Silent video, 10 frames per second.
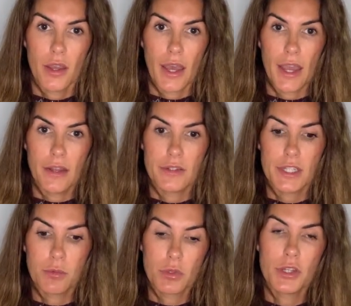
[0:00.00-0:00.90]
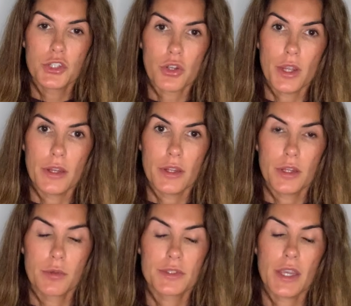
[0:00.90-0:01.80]
and he will enjoy it, and he
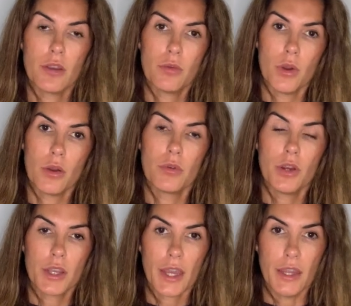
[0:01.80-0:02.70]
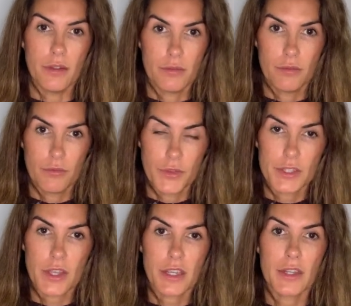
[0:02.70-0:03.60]
will say, whoa, okay,
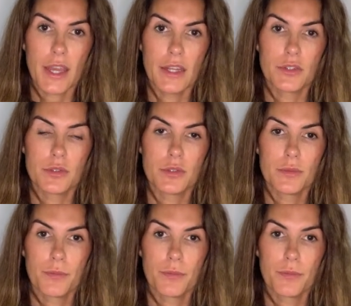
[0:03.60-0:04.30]
this I can handle.